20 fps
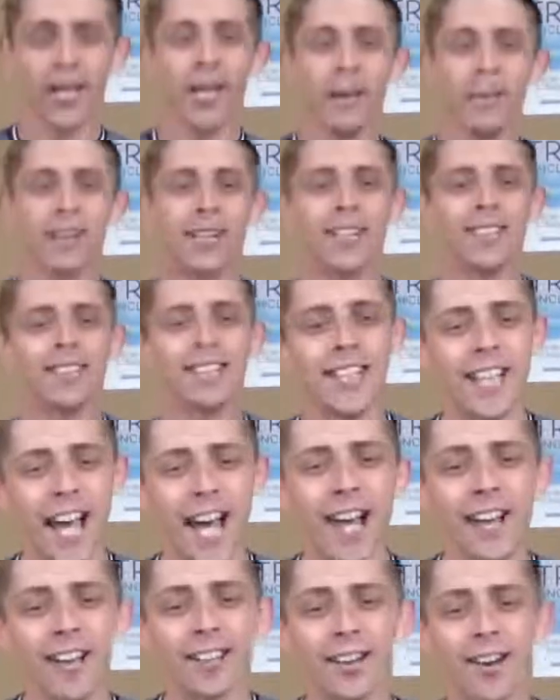because,
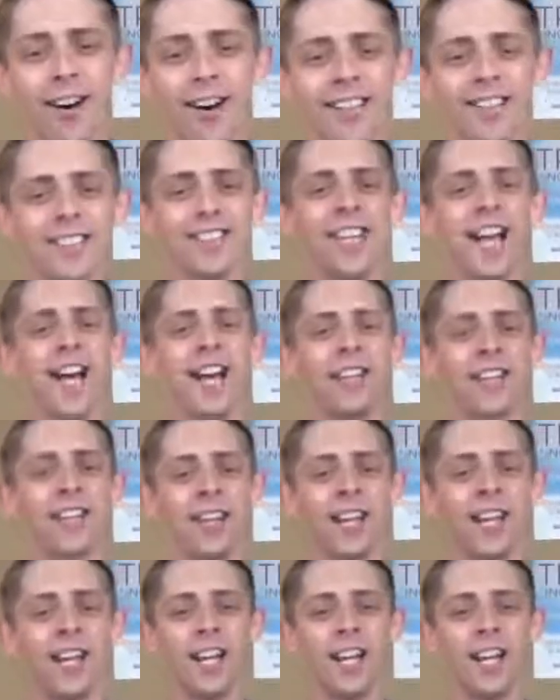again, God said